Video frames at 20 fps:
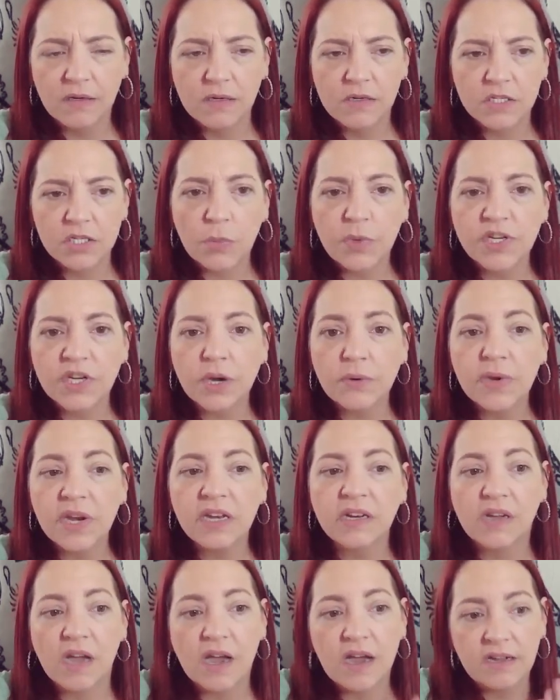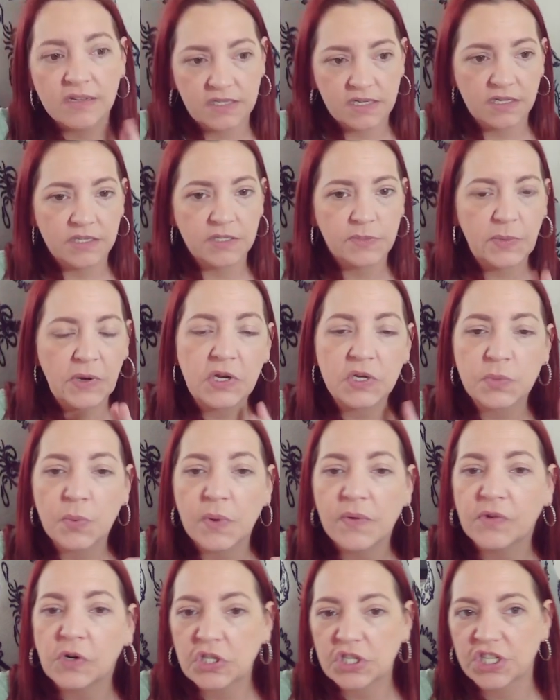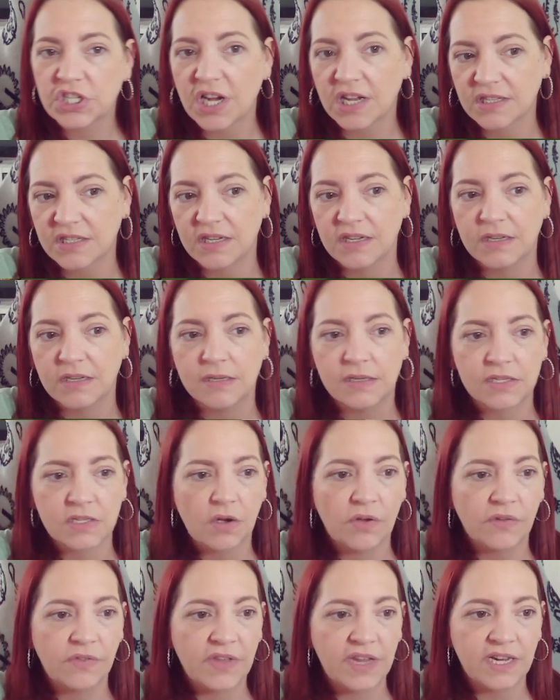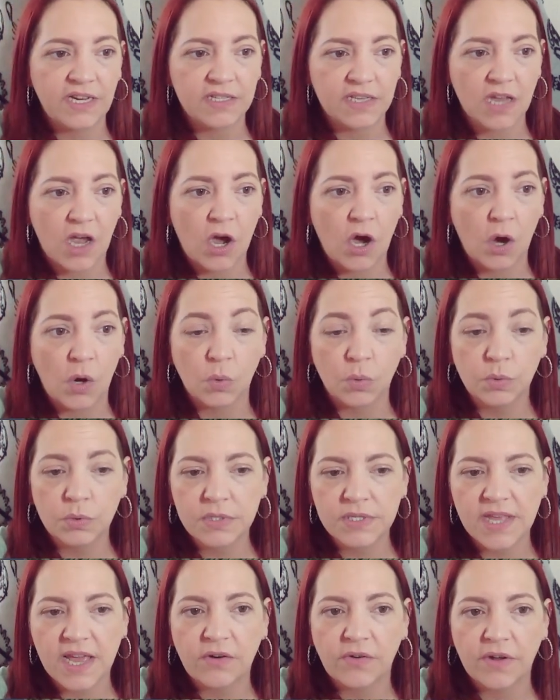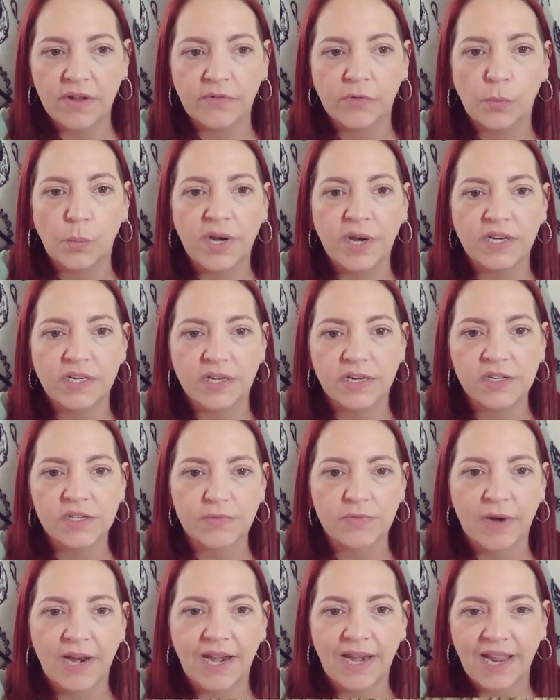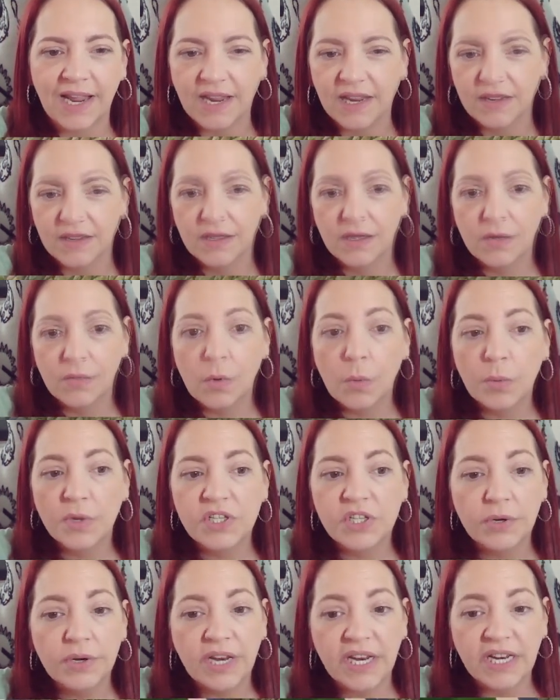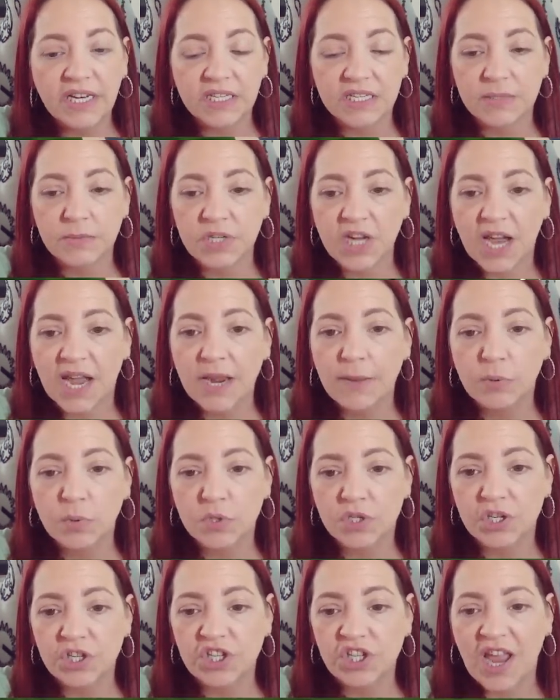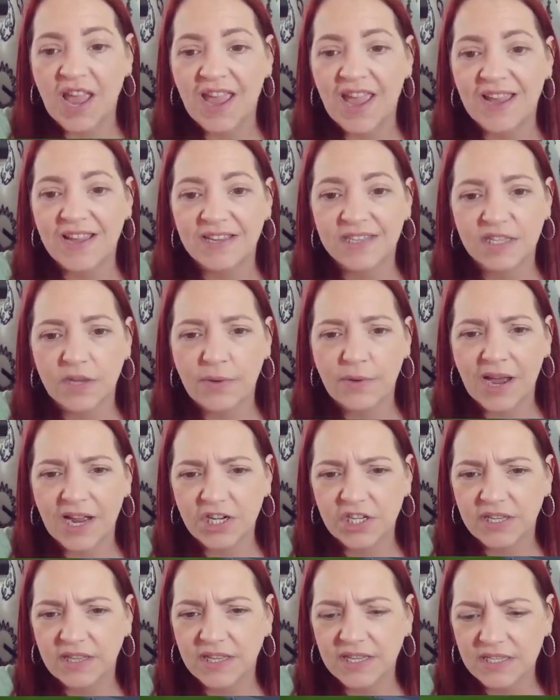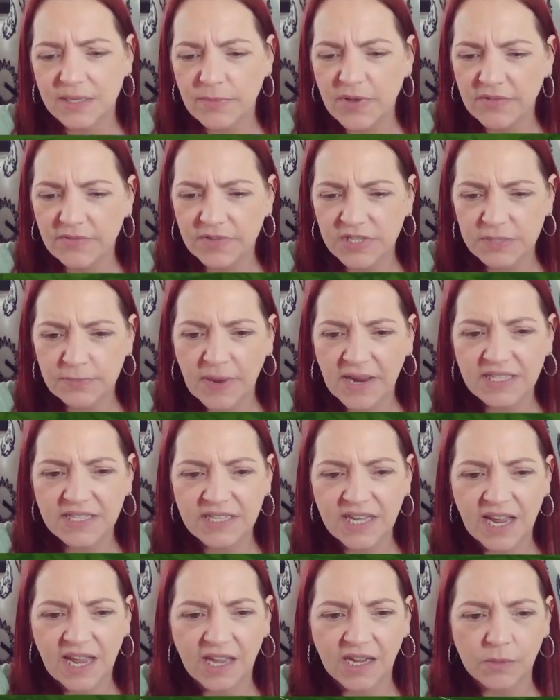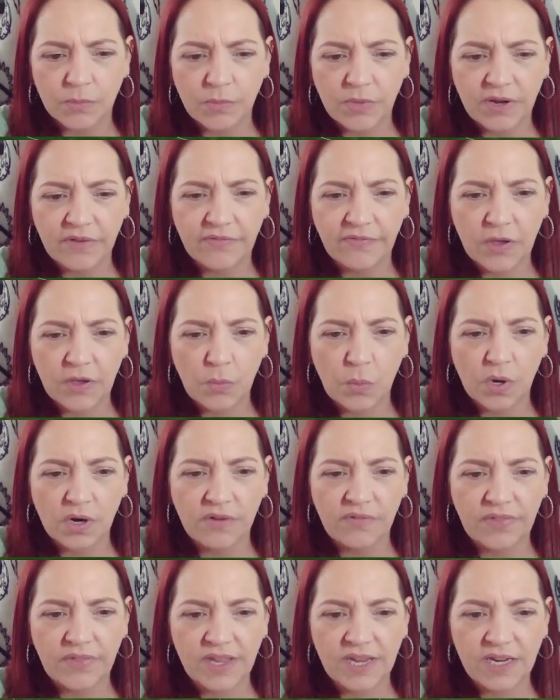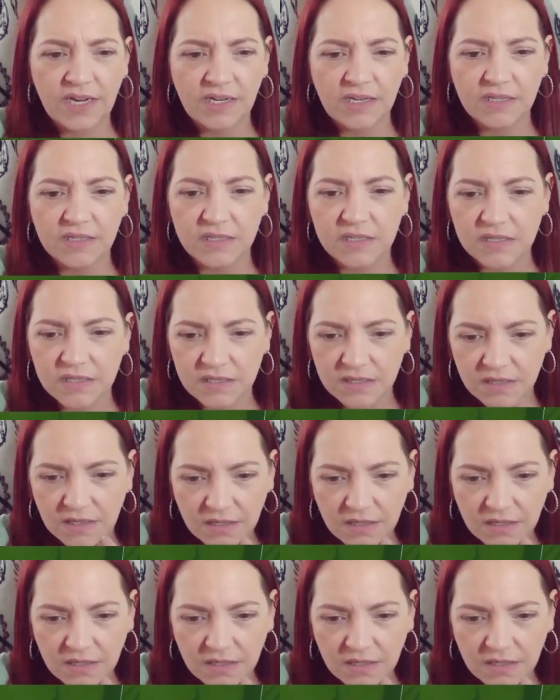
So we don't need curtains because we've got shutters on these holes. They're not even windows, really. What we do need is some tables and chairs. So actually, there's a bit of a space here. Can we fit one of these?